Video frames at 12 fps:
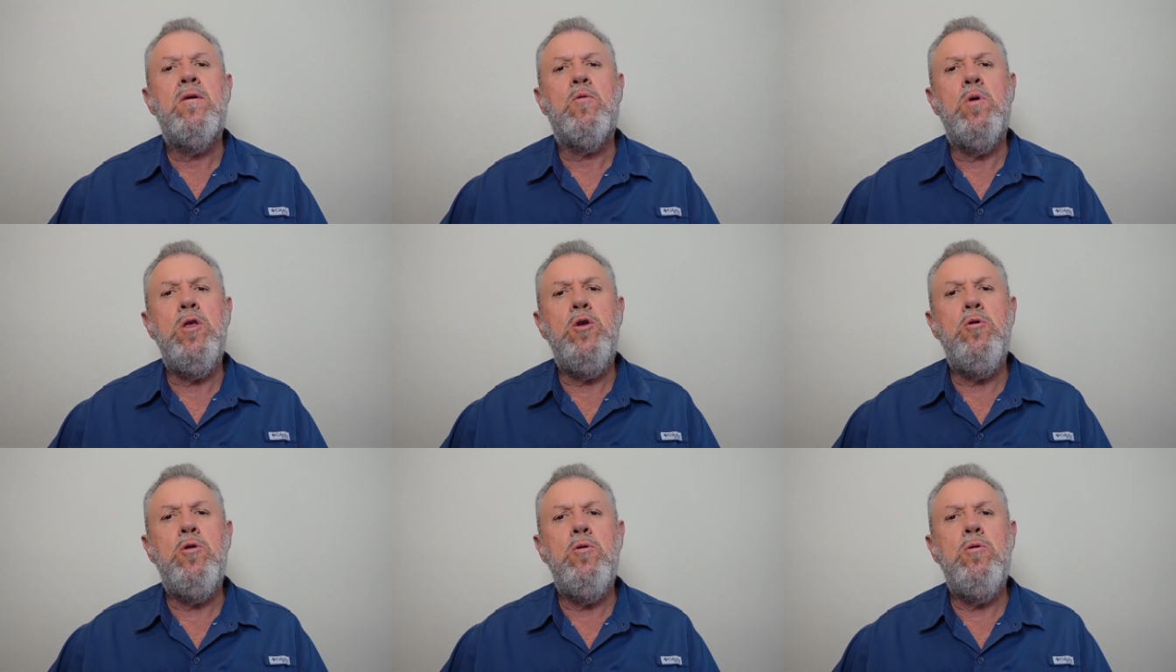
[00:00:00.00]
when
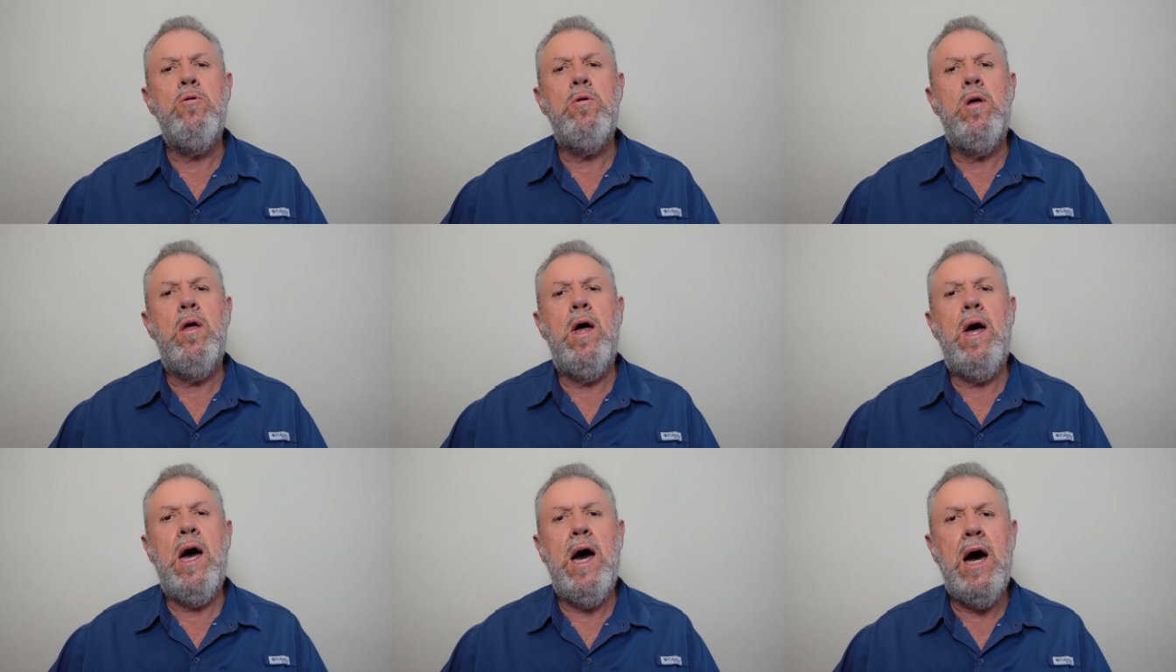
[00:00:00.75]
you do
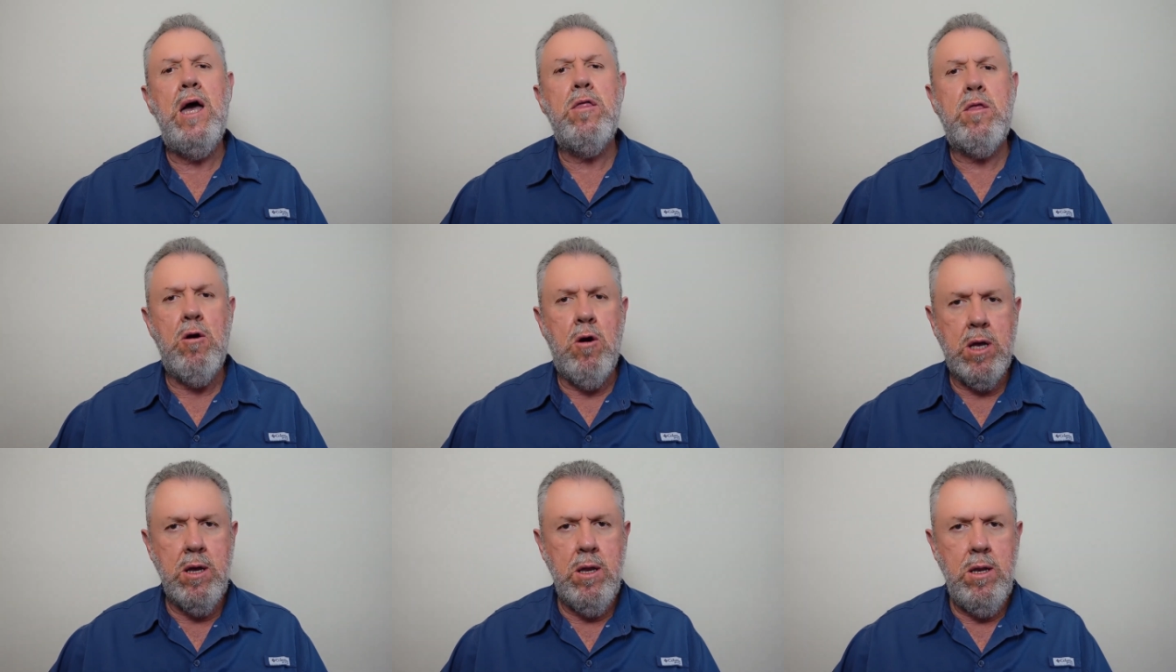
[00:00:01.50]
high
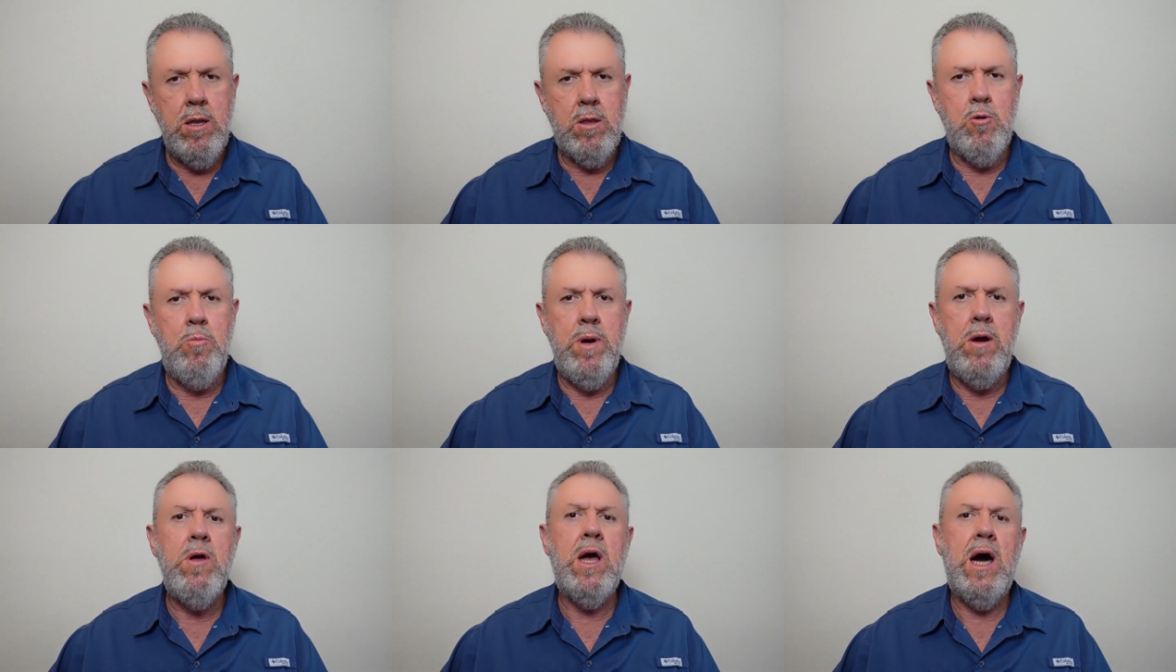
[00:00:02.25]
stocking to
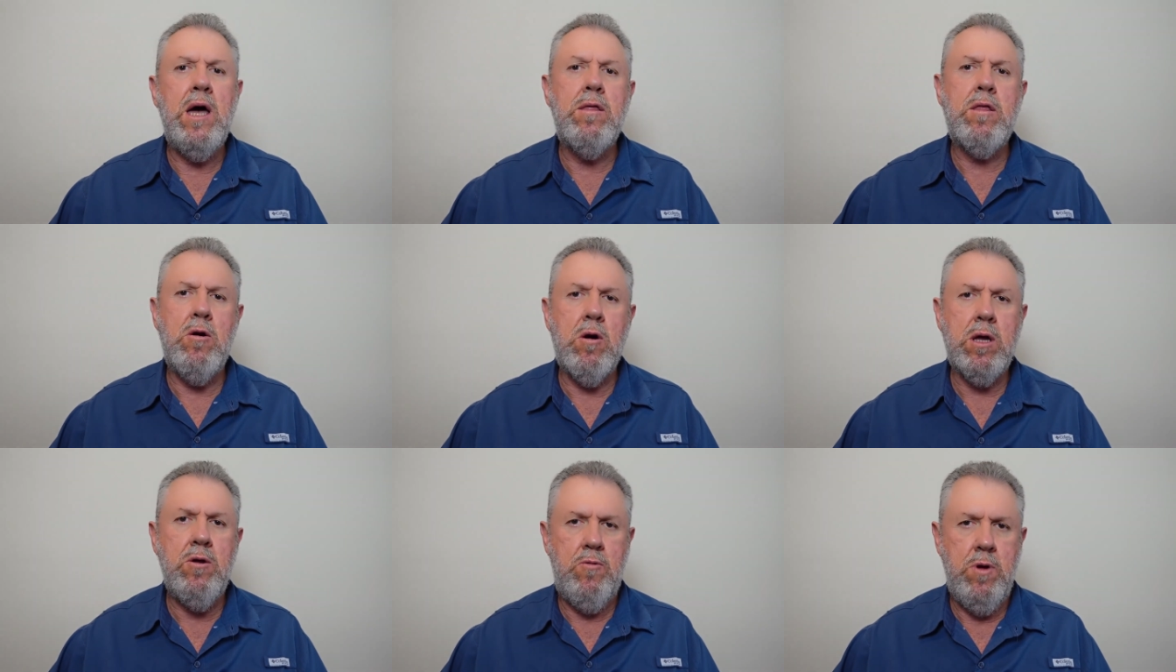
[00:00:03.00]
very high
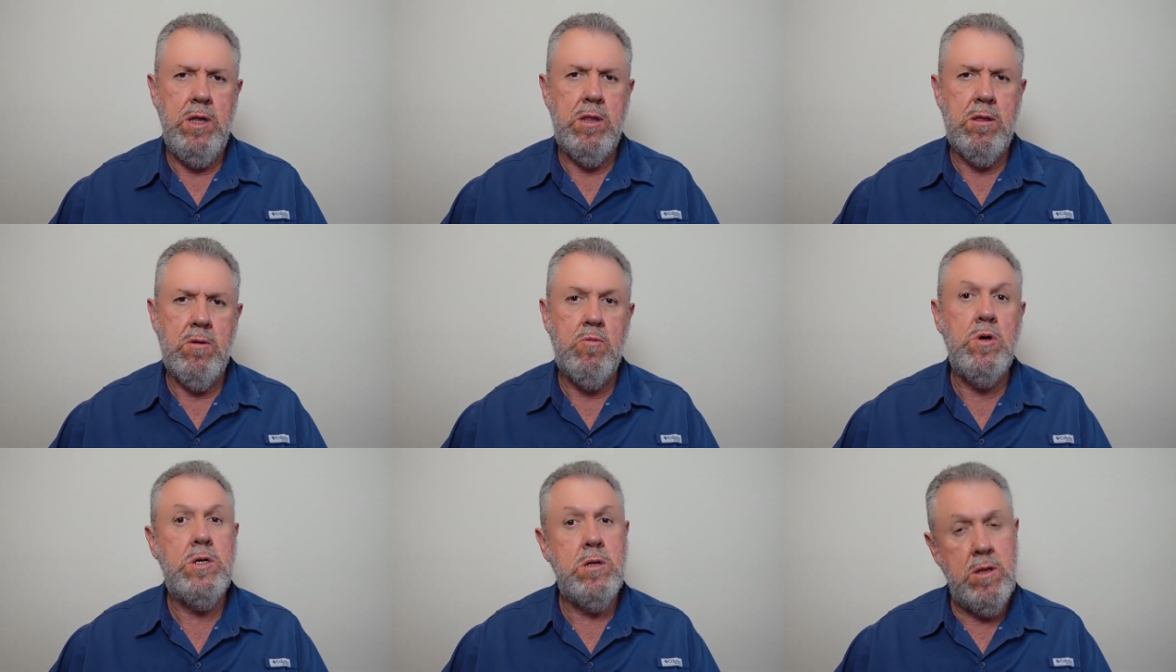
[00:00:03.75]
stocking rates,
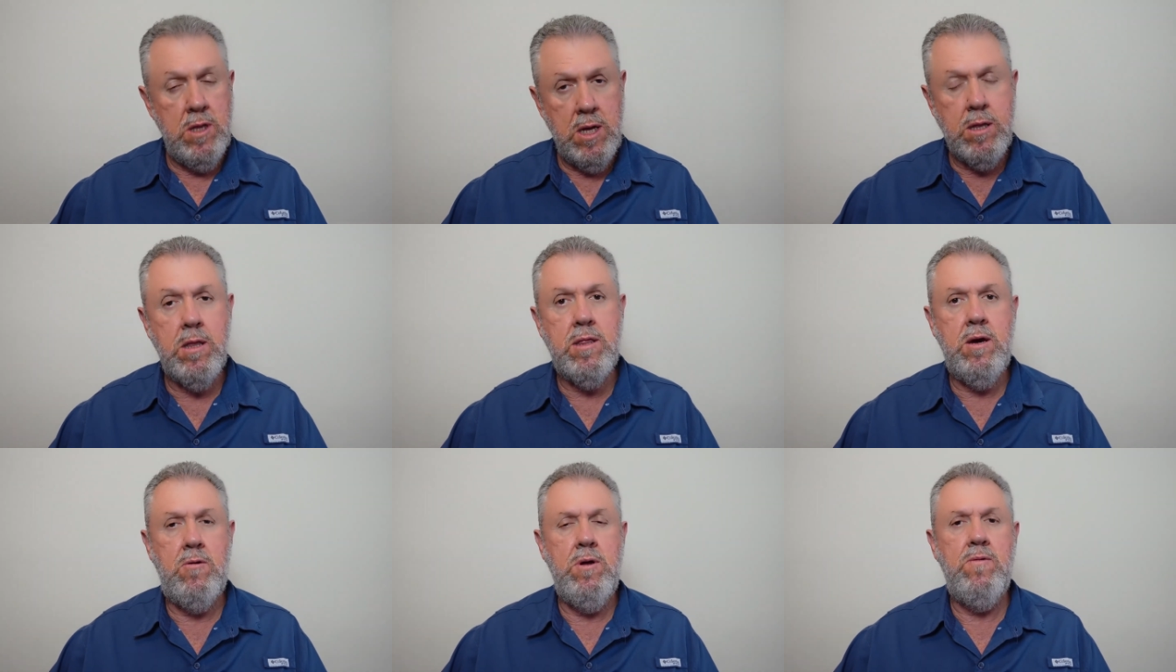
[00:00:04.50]
which is
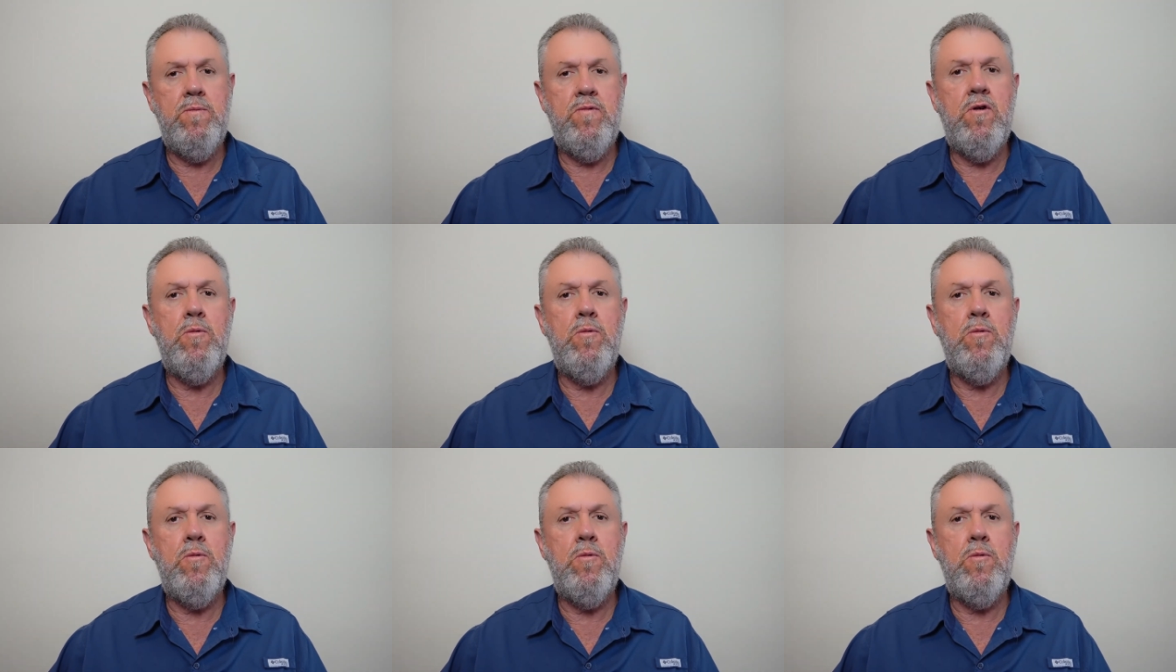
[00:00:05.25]
necessary for